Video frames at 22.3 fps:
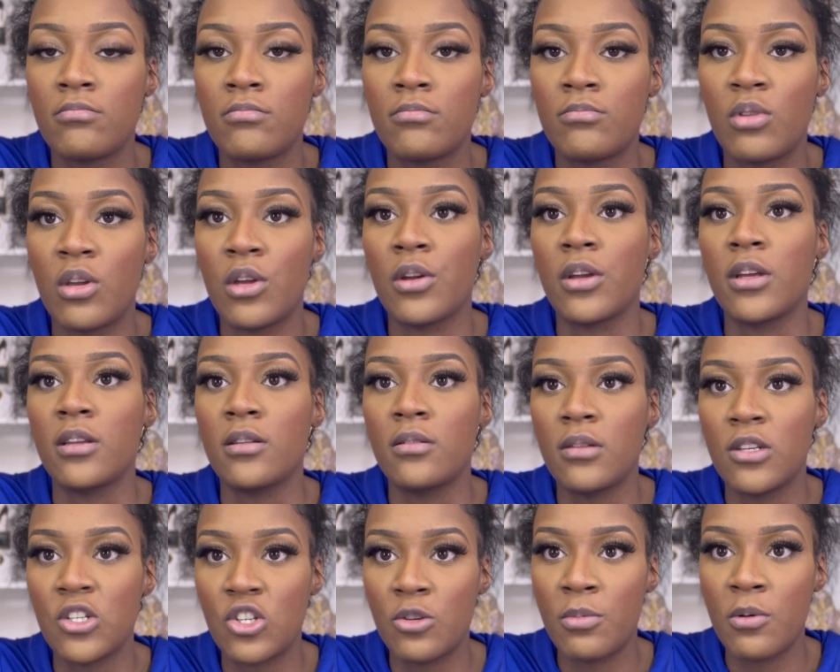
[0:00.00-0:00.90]
Period.
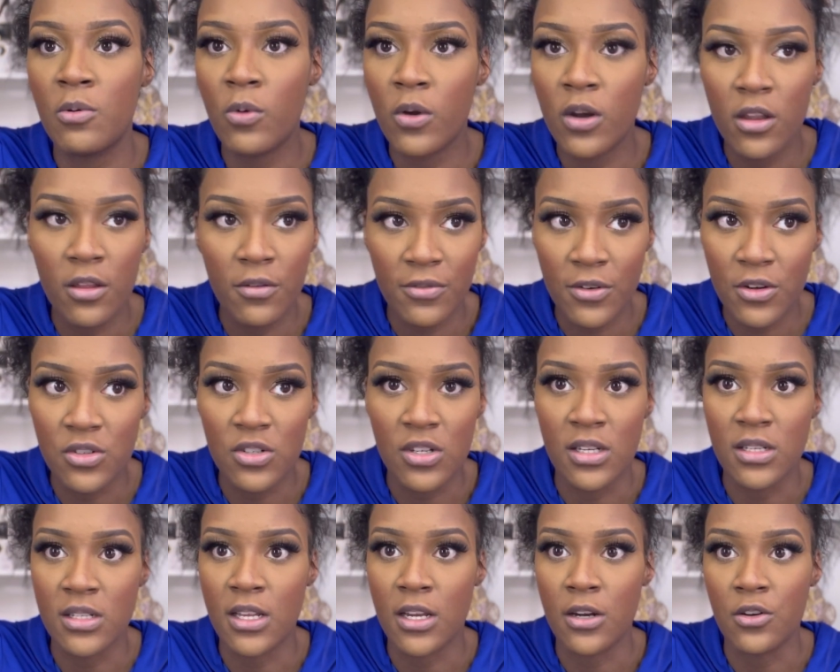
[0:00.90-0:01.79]
It should be one of the first
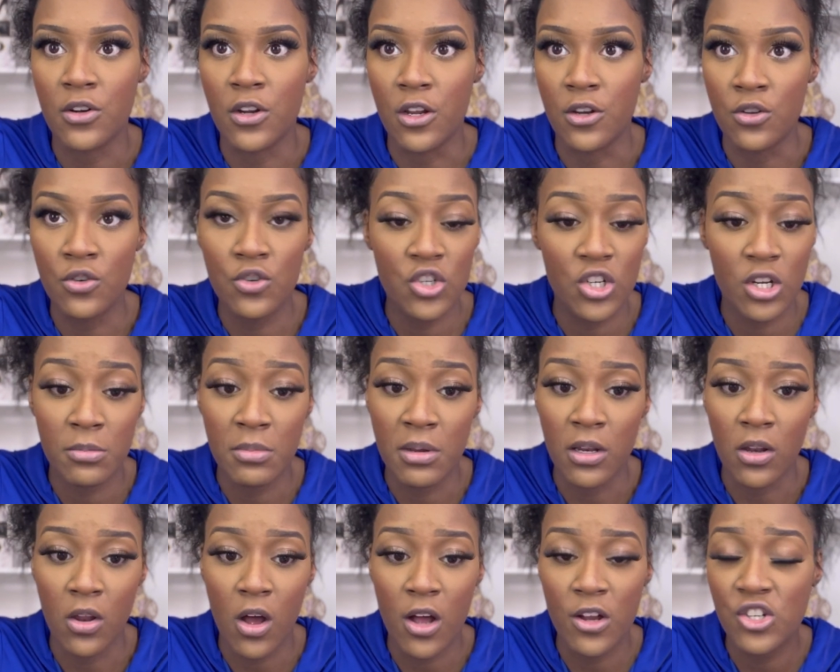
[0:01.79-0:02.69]
things that are done. You shouldn't be
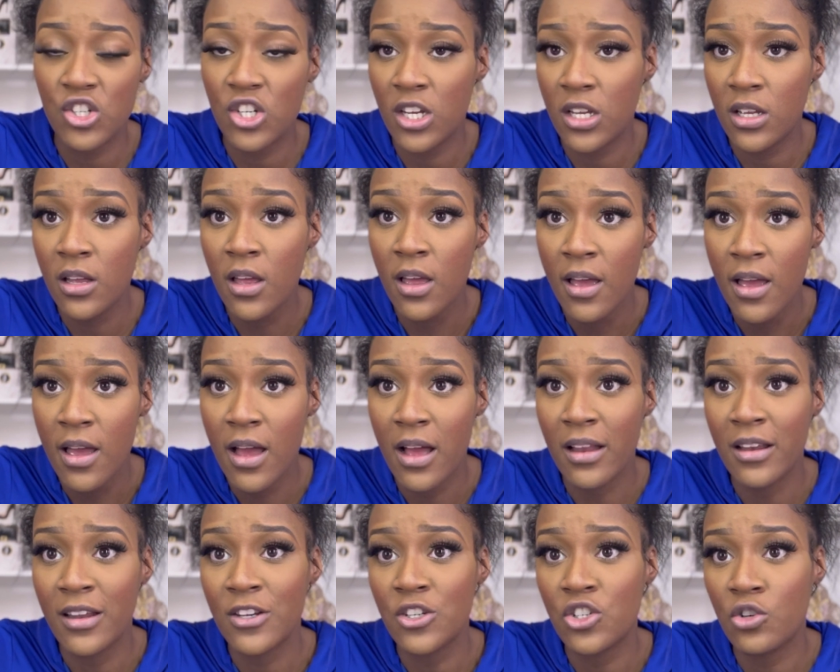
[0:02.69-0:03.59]
launching
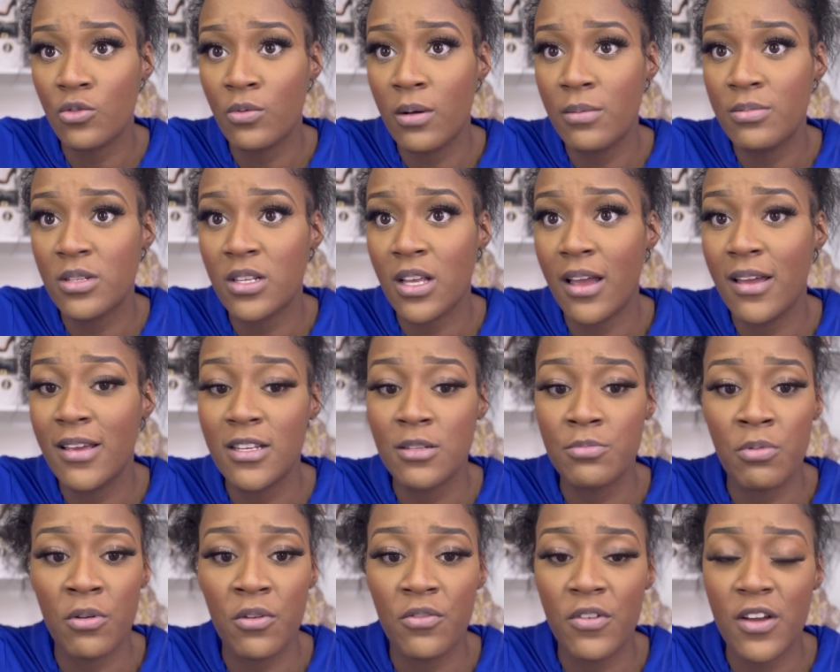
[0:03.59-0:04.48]
unless your website is
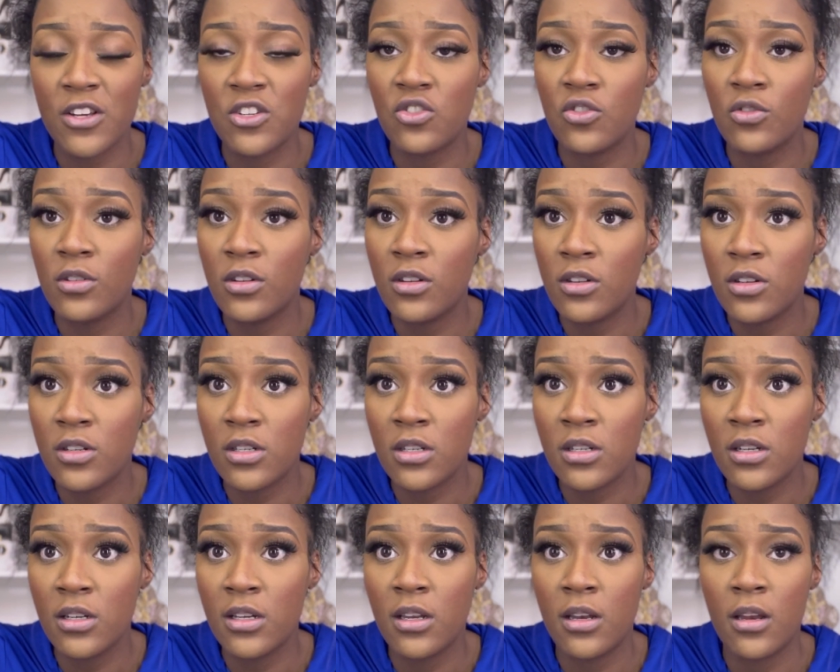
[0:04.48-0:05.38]
professional and looks
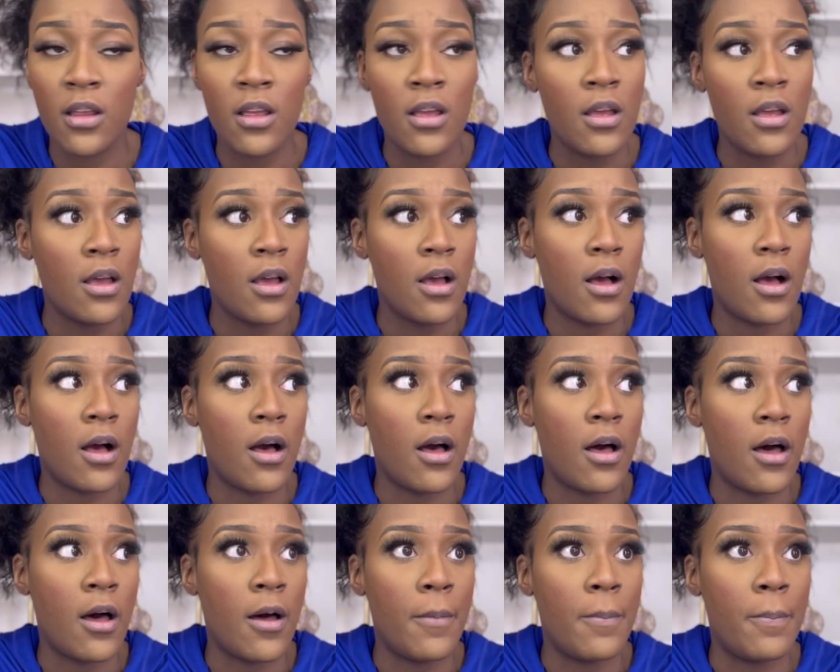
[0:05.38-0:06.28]
good.
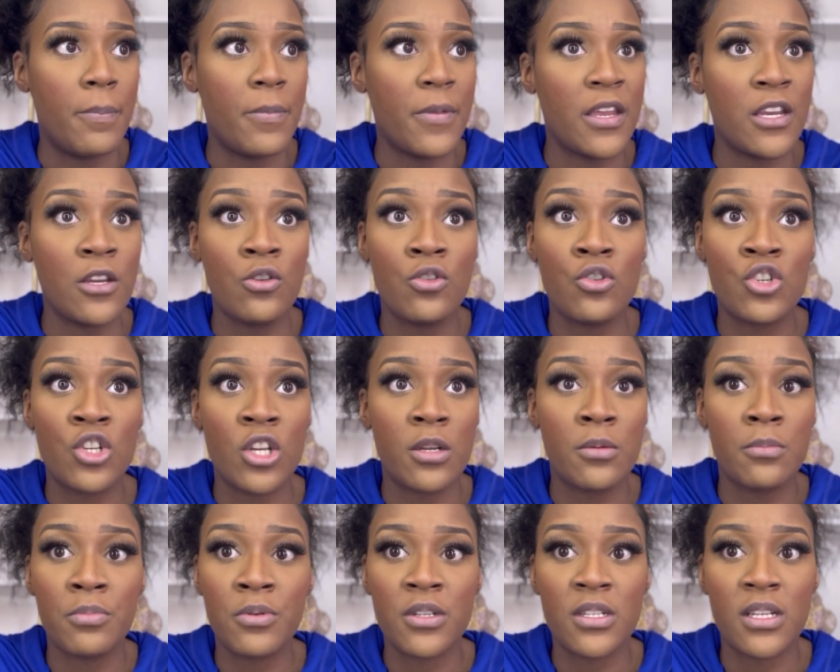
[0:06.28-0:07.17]
And you
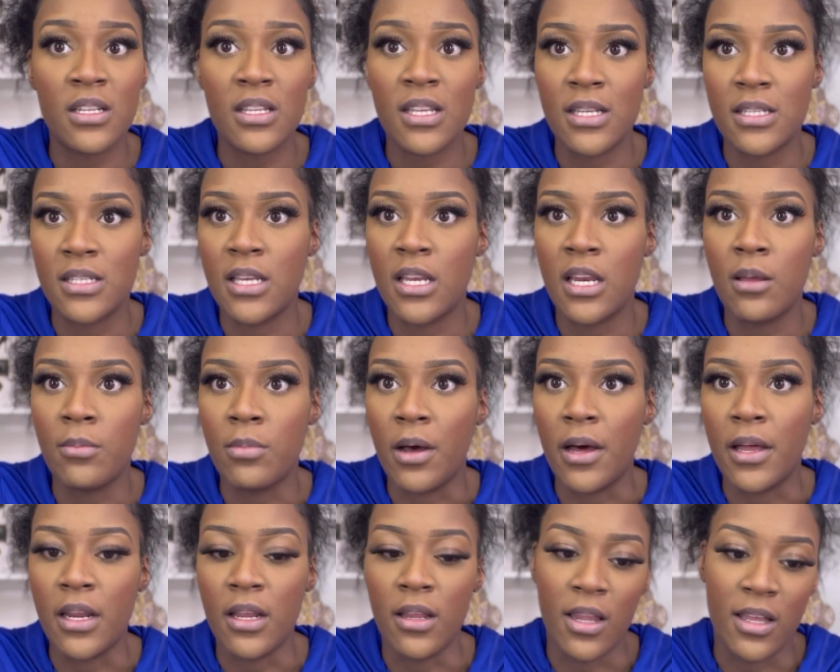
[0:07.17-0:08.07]
shouldn't present that to
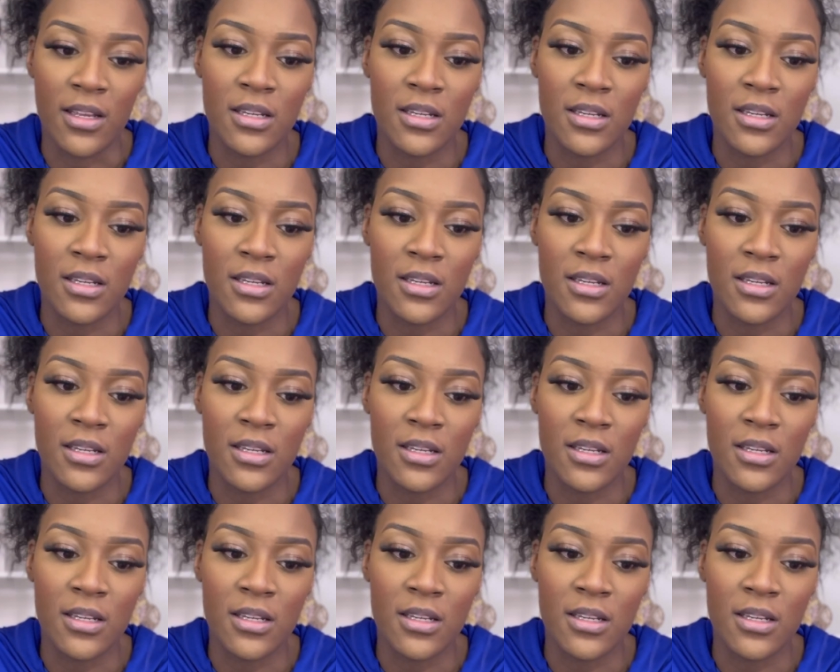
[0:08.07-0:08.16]
anybody. Like,